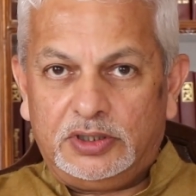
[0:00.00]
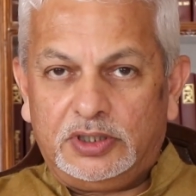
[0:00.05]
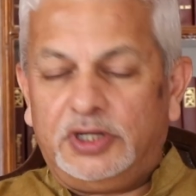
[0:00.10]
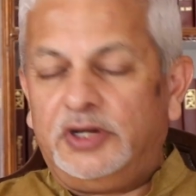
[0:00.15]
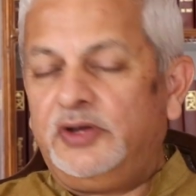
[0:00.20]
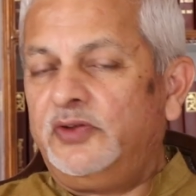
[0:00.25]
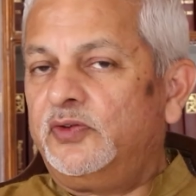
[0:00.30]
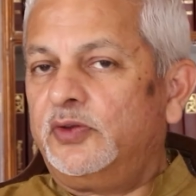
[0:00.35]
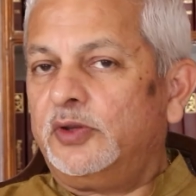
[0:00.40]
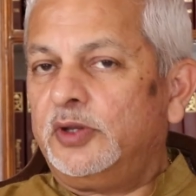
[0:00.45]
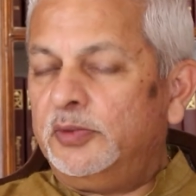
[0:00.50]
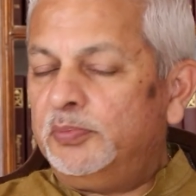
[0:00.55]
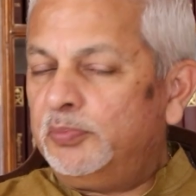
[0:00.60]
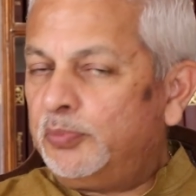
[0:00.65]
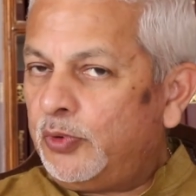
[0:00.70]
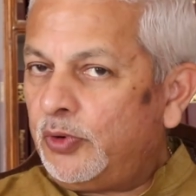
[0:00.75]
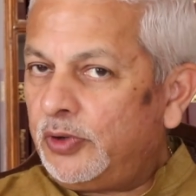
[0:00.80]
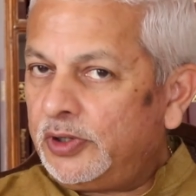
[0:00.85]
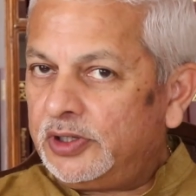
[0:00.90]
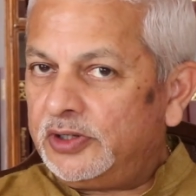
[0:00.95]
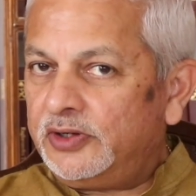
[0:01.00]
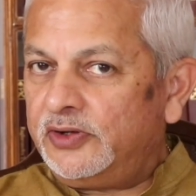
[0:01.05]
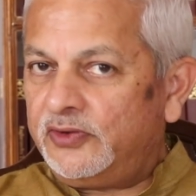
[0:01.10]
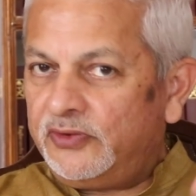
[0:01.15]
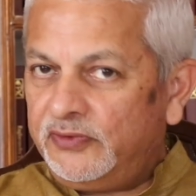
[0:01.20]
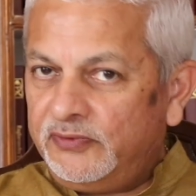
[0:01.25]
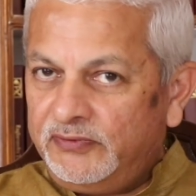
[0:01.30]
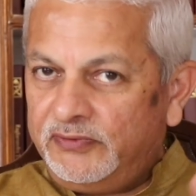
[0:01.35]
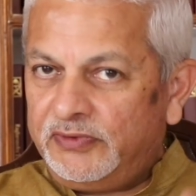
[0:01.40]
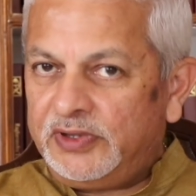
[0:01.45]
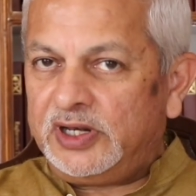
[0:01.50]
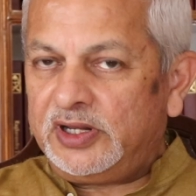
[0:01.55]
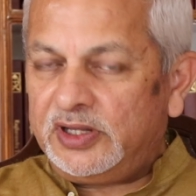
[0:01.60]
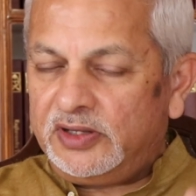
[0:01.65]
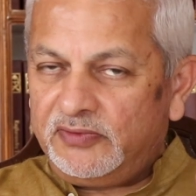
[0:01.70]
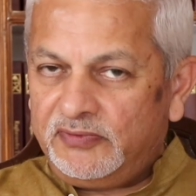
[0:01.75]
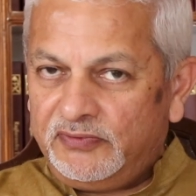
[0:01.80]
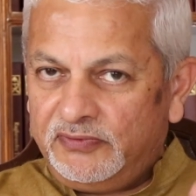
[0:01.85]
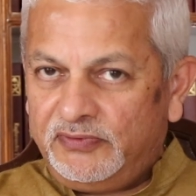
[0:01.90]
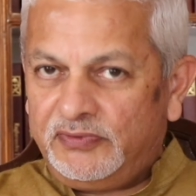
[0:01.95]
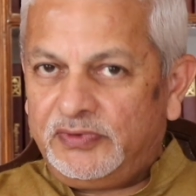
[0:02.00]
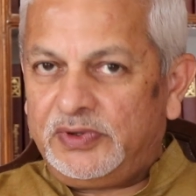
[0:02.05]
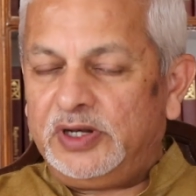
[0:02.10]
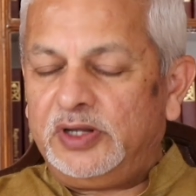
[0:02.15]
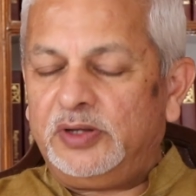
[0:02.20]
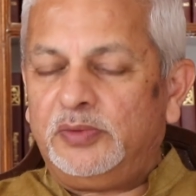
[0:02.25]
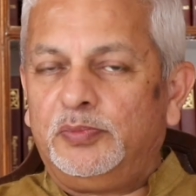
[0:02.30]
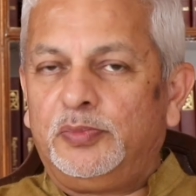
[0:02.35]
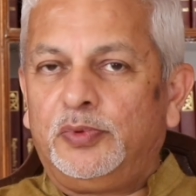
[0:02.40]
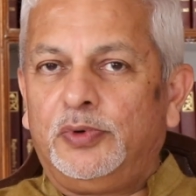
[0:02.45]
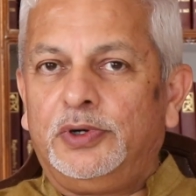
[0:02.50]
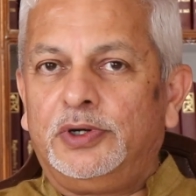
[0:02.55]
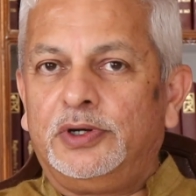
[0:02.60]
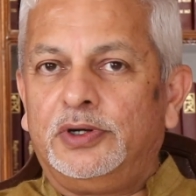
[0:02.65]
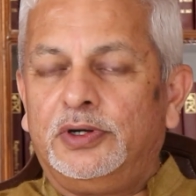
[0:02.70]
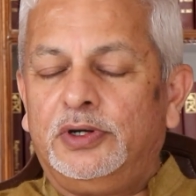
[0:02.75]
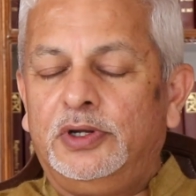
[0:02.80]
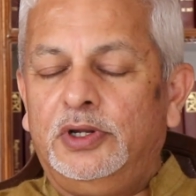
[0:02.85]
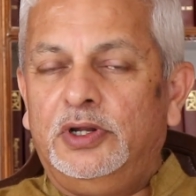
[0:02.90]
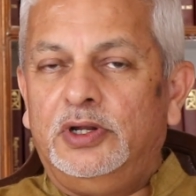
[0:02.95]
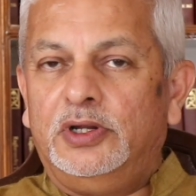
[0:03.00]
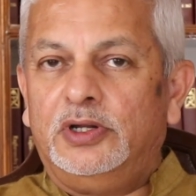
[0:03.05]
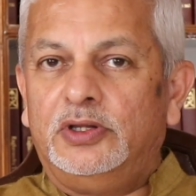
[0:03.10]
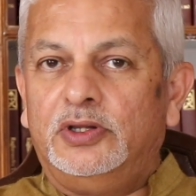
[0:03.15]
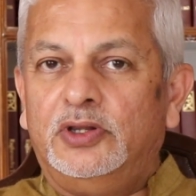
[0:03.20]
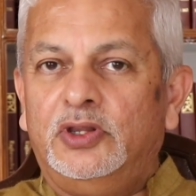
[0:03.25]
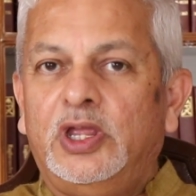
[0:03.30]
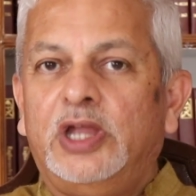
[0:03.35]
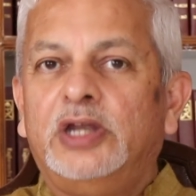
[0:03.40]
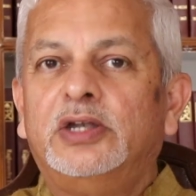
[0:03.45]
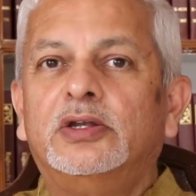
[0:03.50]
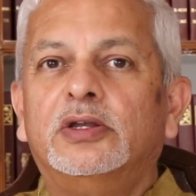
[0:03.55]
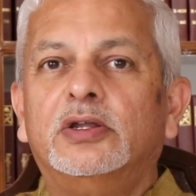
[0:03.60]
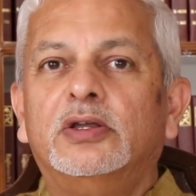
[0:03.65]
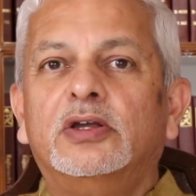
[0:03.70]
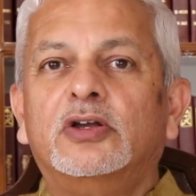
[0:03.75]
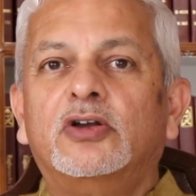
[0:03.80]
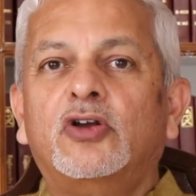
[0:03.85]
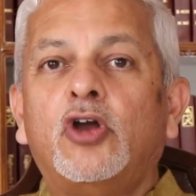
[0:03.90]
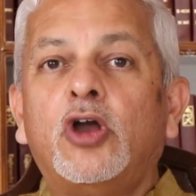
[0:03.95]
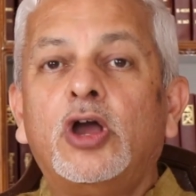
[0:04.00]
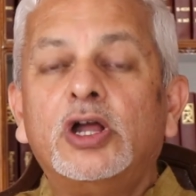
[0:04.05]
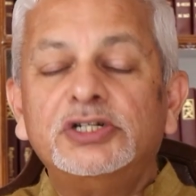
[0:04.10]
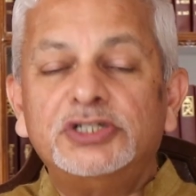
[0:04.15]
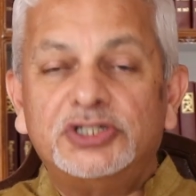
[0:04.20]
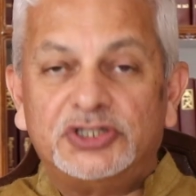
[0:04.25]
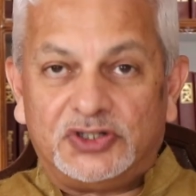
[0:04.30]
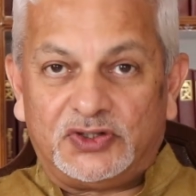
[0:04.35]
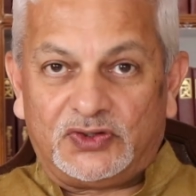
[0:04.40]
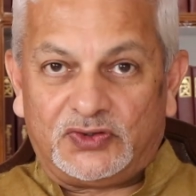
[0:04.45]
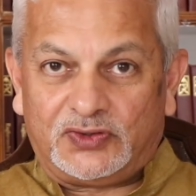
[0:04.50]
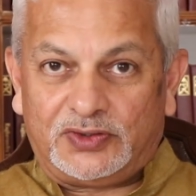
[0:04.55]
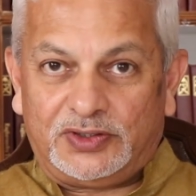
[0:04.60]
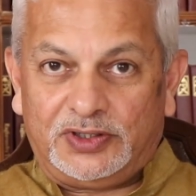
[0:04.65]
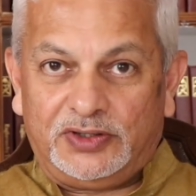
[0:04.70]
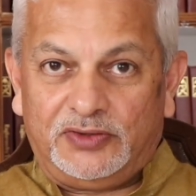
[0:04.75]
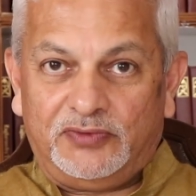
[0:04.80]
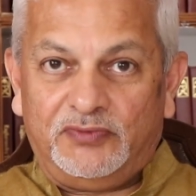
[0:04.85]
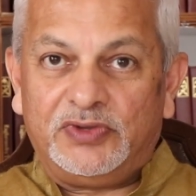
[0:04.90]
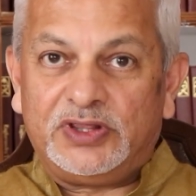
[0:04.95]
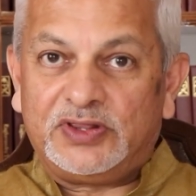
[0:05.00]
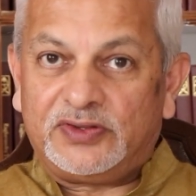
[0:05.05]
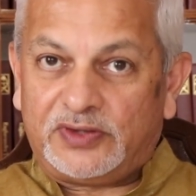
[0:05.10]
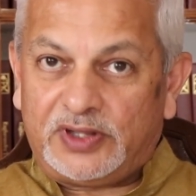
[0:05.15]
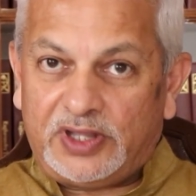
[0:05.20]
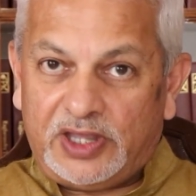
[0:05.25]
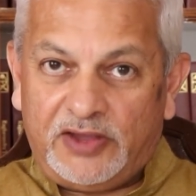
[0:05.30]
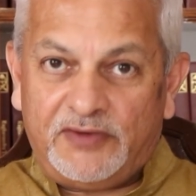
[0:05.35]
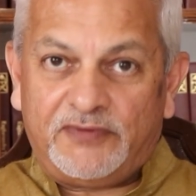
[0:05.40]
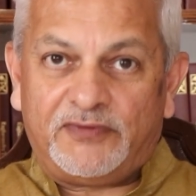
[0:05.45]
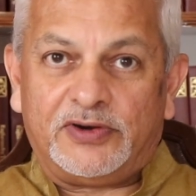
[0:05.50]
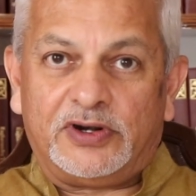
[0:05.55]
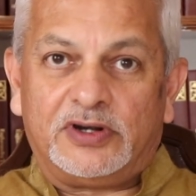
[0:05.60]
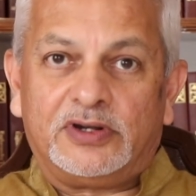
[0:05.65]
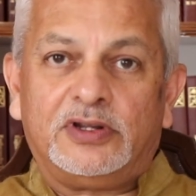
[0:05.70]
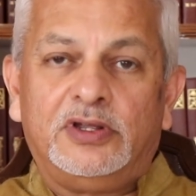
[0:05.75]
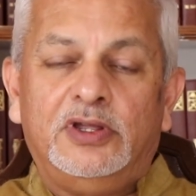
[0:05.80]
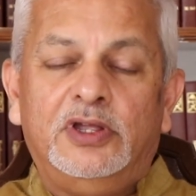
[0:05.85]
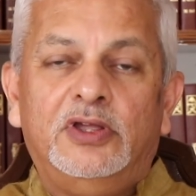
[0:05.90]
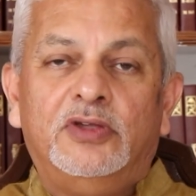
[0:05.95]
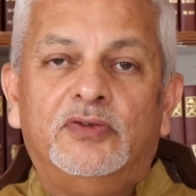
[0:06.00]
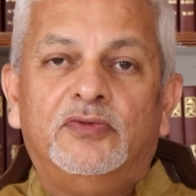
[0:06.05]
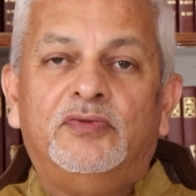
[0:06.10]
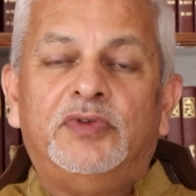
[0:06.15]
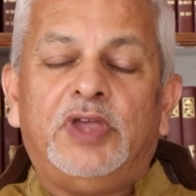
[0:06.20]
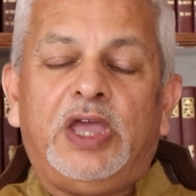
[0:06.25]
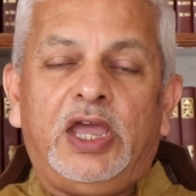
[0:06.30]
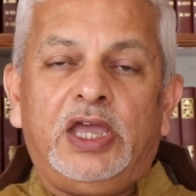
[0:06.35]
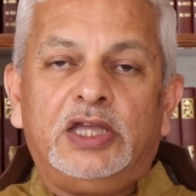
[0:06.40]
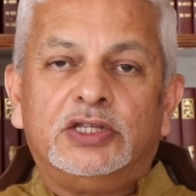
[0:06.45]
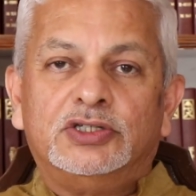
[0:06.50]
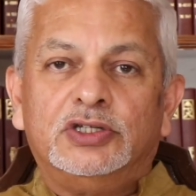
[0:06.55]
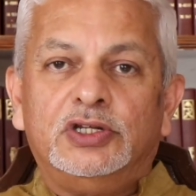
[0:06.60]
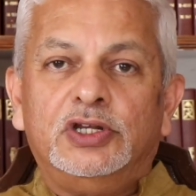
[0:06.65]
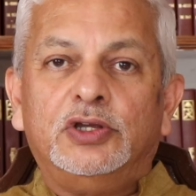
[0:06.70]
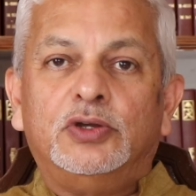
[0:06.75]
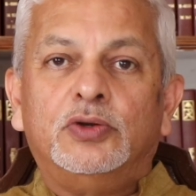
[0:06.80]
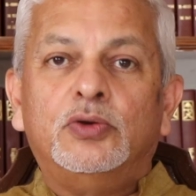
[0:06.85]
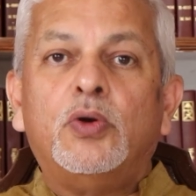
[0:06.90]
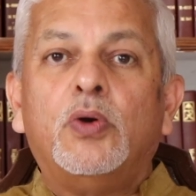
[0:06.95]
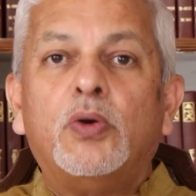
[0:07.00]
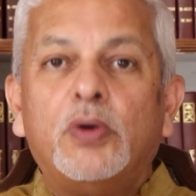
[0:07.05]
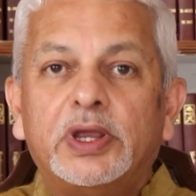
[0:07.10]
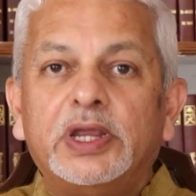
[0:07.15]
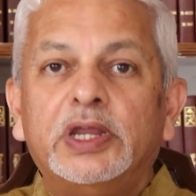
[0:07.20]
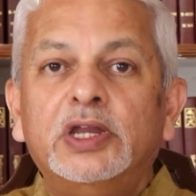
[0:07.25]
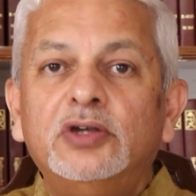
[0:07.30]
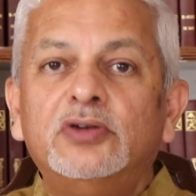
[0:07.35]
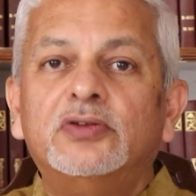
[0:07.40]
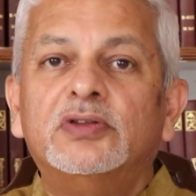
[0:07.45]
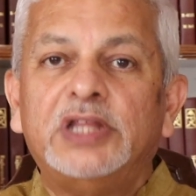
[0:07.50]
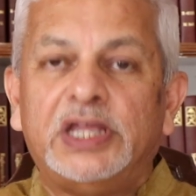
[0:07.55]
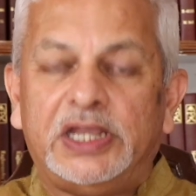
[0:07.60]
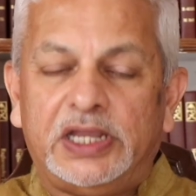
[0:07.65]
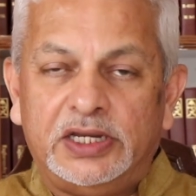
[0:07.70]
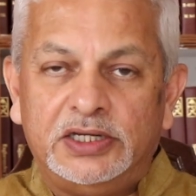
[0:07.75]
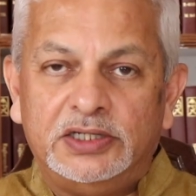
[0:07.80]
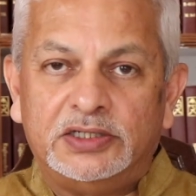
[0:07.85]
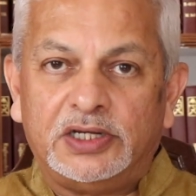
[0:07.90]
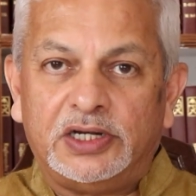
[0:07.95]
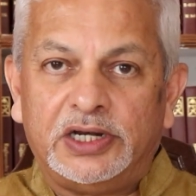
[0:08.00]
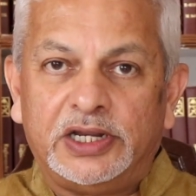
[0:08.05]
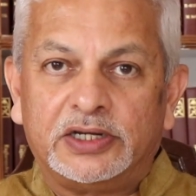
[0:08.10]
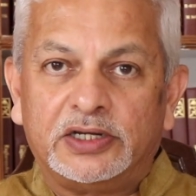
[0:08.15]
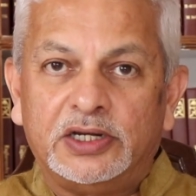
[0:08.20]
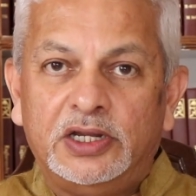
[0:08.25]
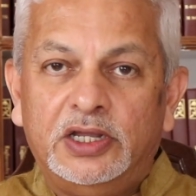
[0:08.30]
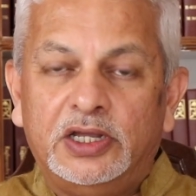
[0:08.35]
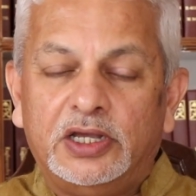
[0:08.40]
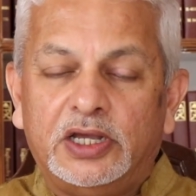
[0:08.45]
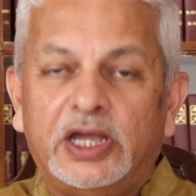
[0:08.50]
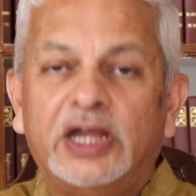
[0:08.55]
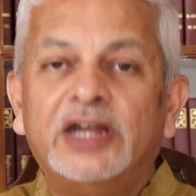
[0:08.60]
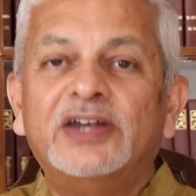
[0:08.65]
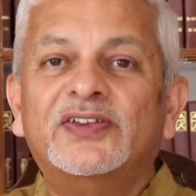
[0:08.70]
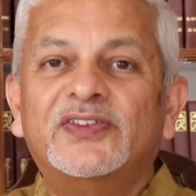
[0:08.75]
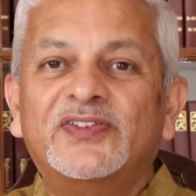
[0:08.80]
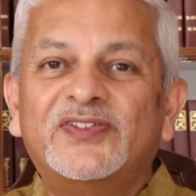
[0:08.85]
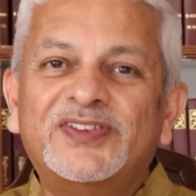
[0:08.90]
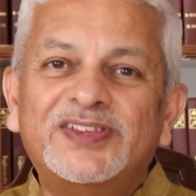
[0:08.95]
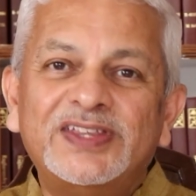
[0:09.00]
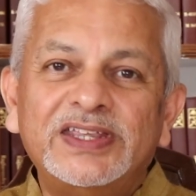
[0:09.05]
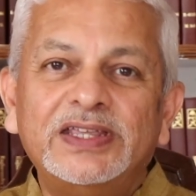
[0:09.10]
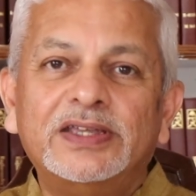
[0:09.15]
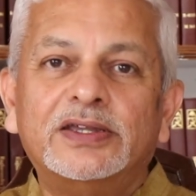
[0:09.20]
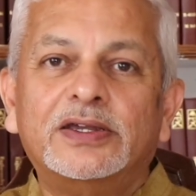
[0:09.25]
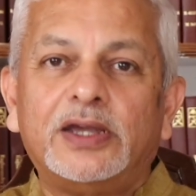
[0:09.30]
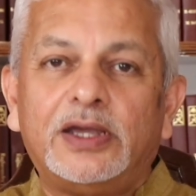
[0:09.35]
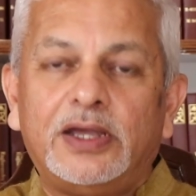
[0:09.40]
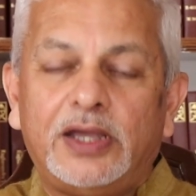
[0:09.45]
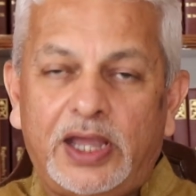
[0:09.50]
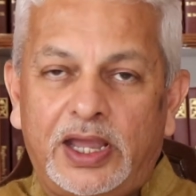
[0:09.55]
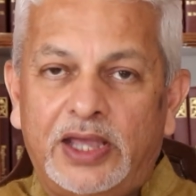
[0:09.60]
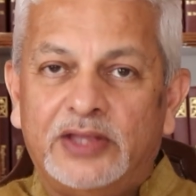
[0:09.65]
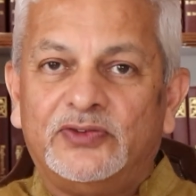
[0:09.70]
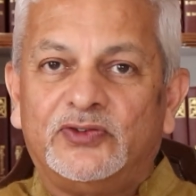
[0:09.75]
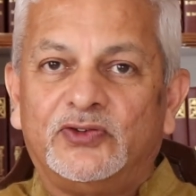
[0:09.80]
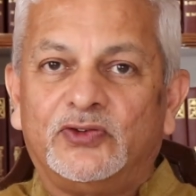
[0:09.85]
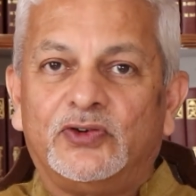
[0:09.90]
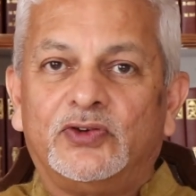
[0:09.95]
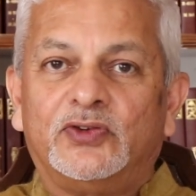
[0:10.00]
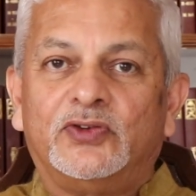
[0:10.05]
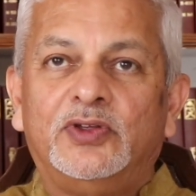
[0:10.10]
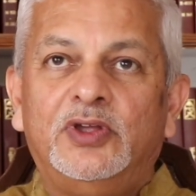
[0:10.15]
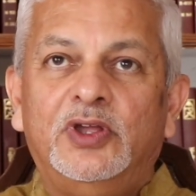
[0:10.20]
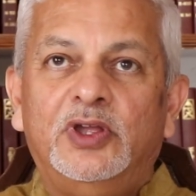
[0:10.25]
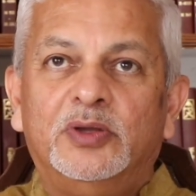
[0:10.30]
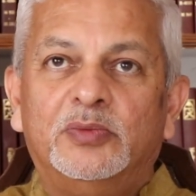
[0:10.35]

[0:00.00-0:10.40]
it's important, it's very, very important that consciously, with effort, we actually go into the intellect and seek answers.